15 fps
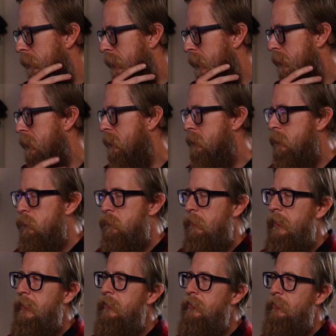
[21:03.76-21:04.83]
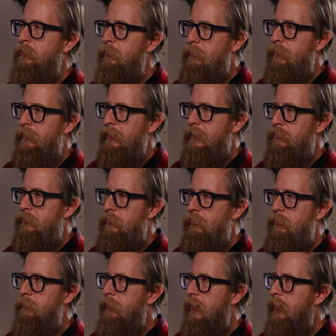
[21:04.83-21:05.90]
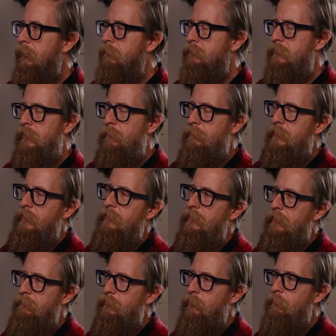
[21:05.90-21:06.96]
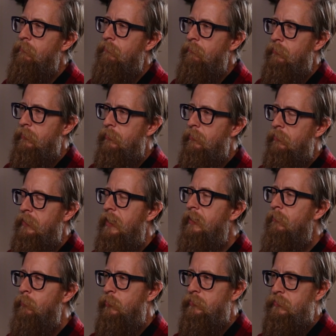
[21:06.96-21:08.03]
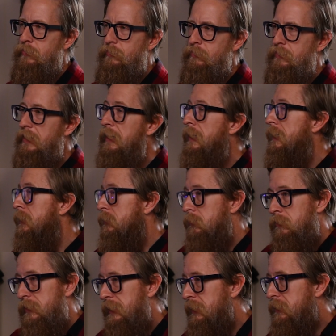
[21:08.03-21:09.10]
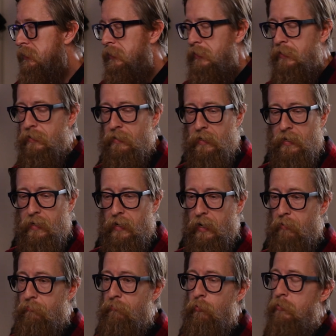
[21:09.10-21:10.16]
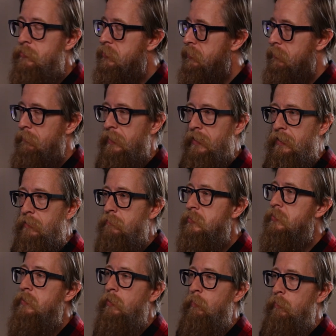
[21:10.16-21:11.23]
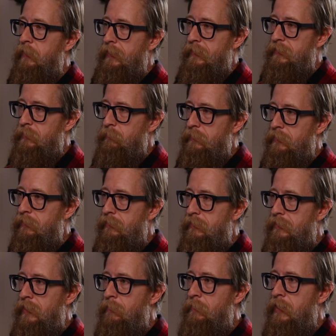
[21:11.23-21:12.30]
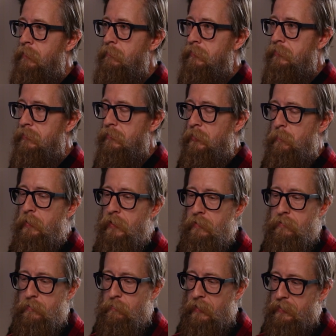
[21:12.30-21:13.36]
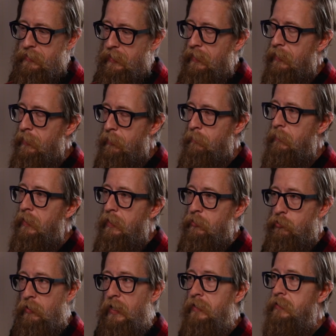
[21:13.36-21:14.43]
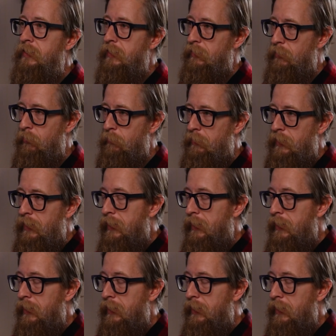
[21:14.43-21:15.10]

It doesn't drain you, and so you have something left over for your creative pursuits. So teaching, I'm fortunate, man. I'm so blessed because I'm able to spend my time trying to help.